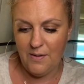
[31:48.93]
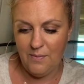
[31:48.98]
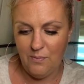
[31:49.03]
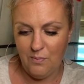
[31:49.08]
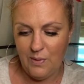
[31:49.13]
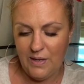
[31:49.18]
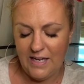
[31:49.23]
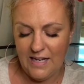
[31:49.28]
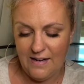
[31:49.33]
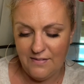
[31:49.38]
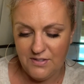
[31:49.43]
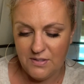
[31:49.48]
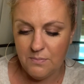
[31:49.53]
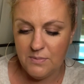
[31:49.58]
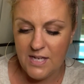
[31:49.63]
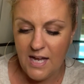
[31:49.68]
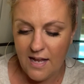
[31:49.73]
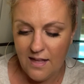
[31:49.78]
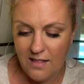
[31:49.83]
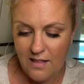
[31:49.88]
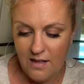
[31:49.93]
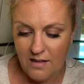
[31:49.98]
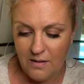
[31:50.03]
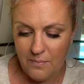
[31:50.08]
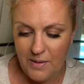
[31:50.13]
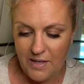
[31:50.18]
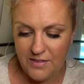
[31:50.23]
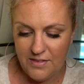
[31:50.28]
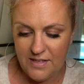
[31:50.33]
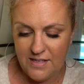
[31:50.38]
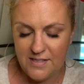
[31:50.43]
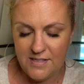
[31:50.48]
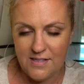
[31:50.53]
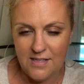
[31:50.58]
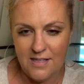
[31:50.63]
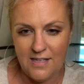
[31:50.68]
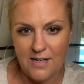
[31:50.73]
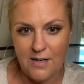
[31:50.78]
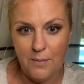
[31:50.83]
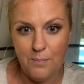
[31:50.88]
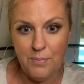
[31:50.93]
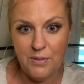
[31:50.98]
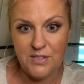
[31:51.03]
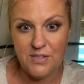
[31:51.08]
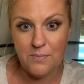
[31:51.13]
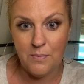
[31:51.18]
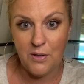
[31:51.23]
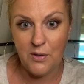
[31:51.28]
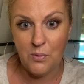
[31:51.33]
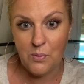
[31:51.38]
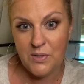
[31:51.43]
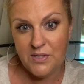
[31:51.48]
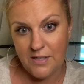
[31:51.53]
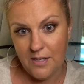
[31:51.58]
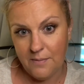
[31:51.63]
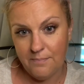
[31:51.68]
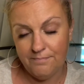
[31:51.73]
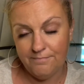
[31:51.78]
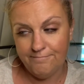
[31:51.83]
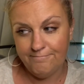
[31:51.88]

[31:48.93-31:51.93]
we can have some dialogue about this and then I'll put some other ones up.